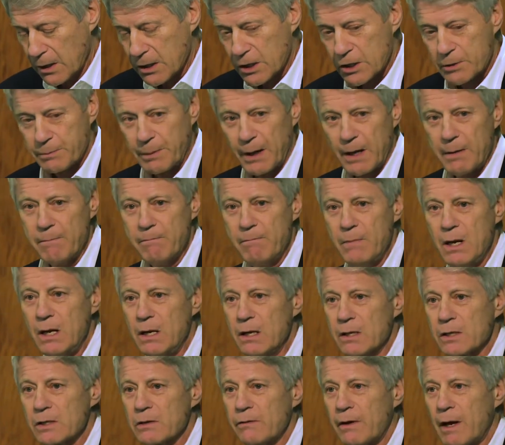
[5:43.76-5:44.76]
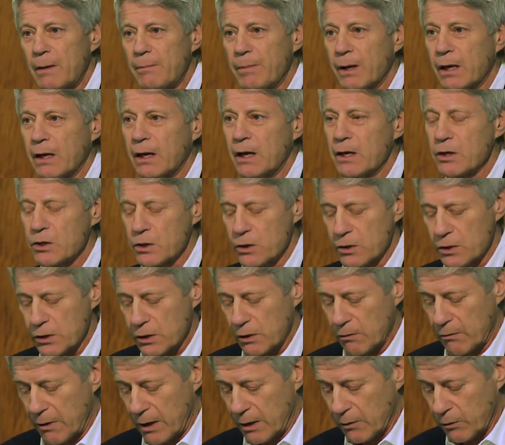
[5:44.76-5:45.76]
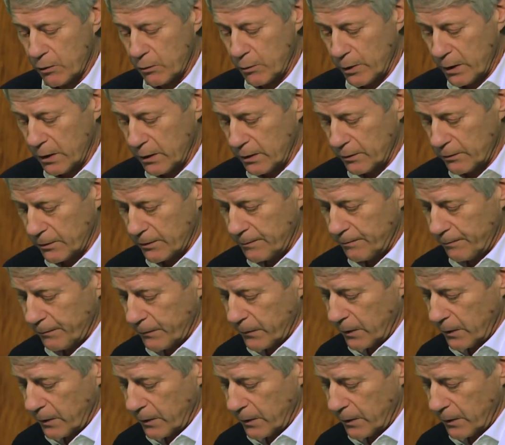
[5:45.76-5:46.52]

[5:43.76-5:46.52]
Despite millions of applications around the world,